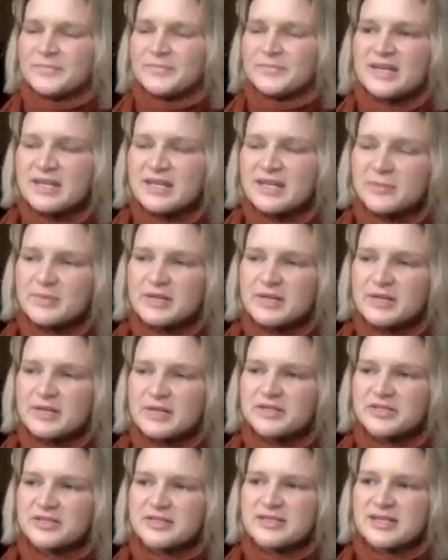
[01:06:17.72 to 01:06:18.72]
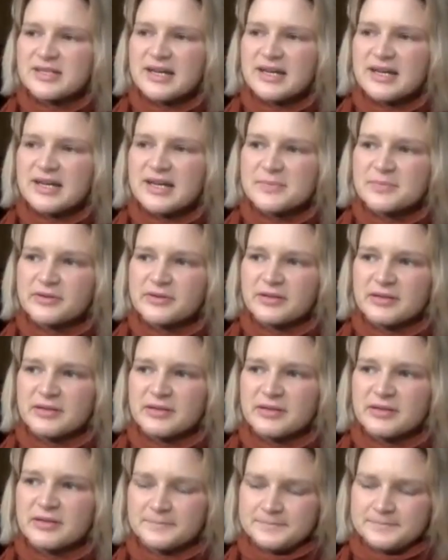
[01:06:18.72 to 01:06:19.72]
And then you mentioned
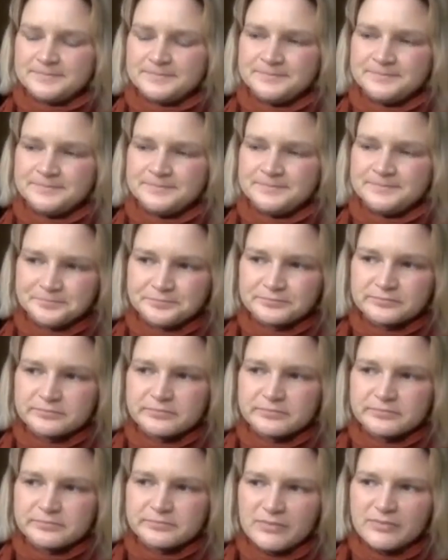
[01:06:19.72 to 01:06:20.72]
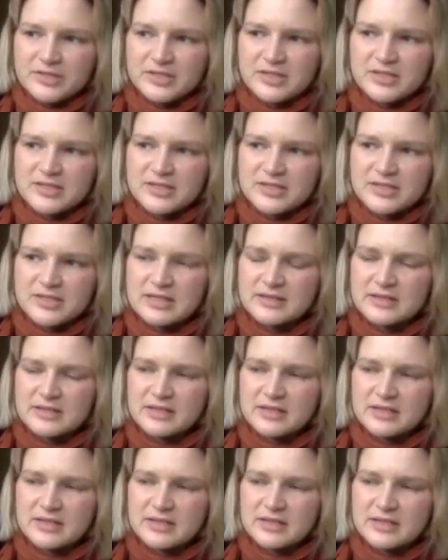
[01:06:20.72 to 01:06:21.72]
diaspora, which is
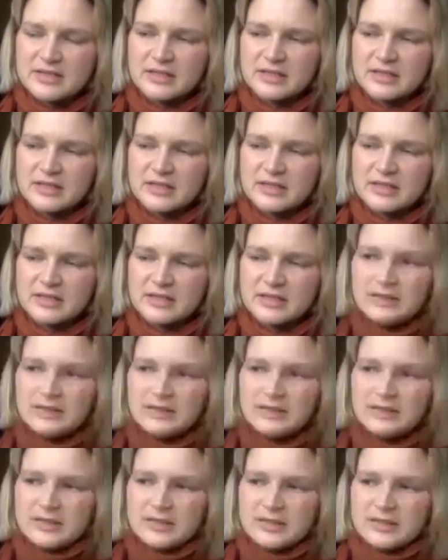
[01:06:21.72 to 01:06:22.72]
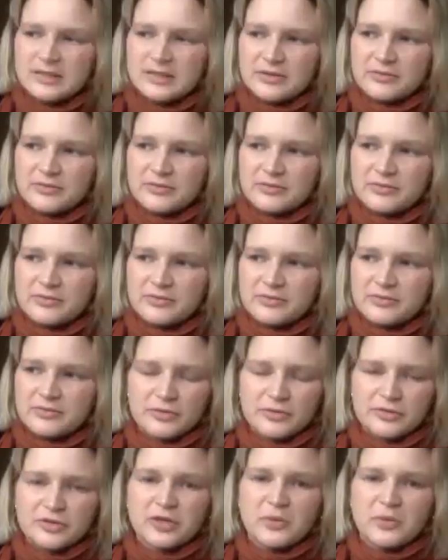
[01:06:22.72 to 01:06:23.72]
another,
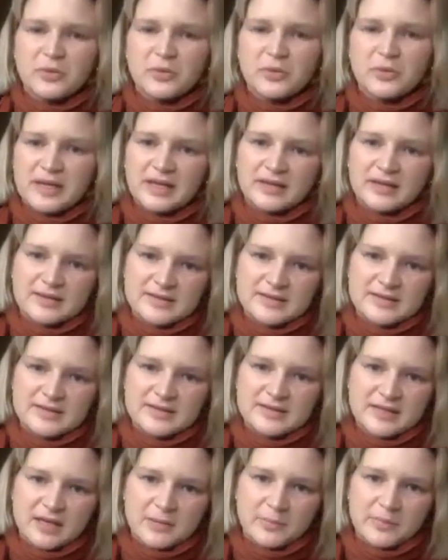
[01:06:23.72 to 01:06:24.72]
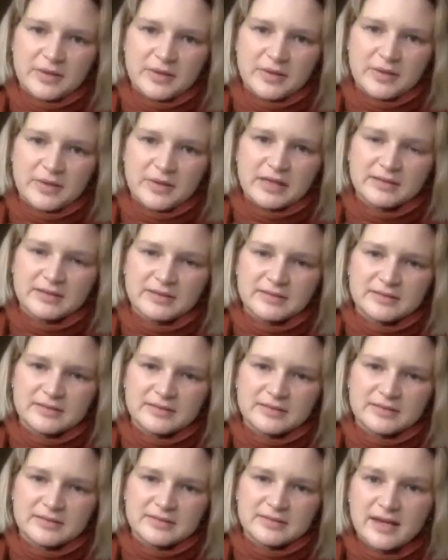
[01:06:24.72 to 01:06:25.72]
core topic that's going to be
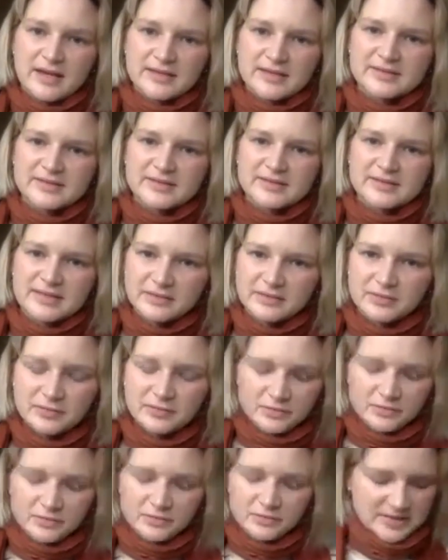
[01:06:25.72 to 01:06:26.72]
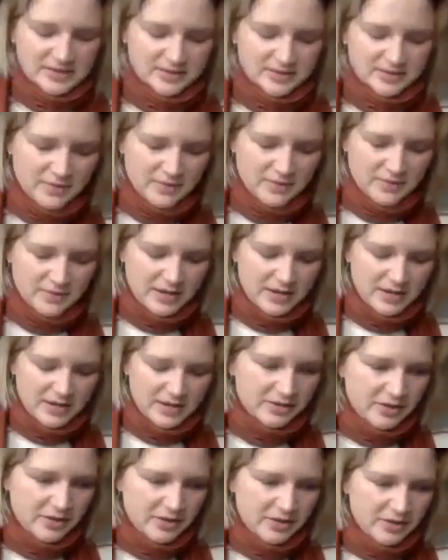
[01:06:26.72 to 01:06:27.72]
discussed in the course as well.
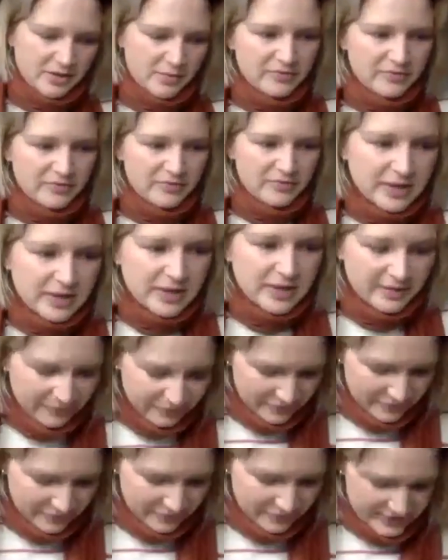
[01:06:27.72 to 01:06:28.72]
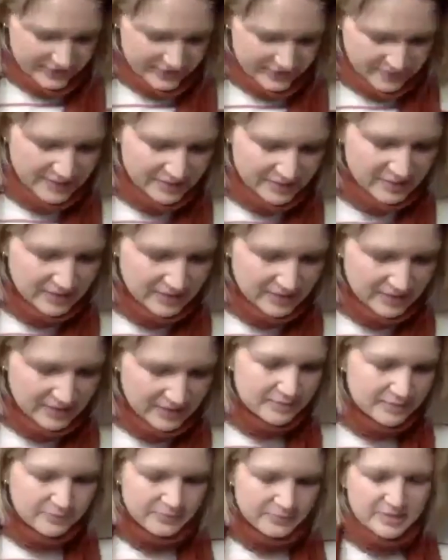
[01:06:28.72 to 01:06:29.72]
And, one of the big influences actually that I
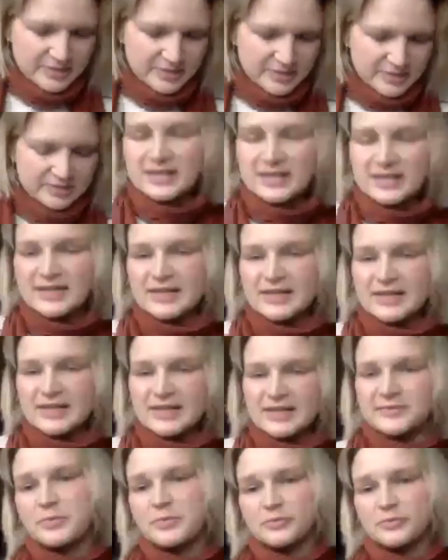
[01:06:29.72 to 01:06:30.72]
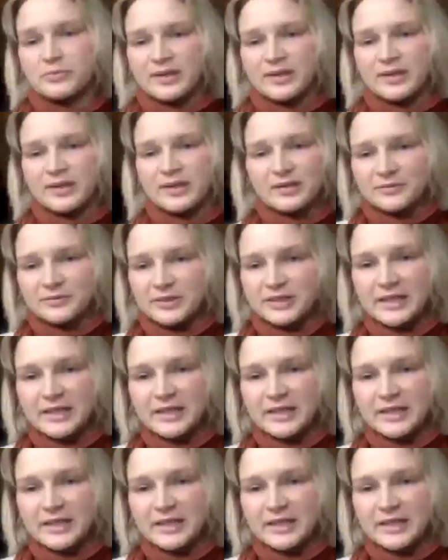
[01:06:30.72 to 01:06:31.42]
didn't mention earlier was Paul Gilroy,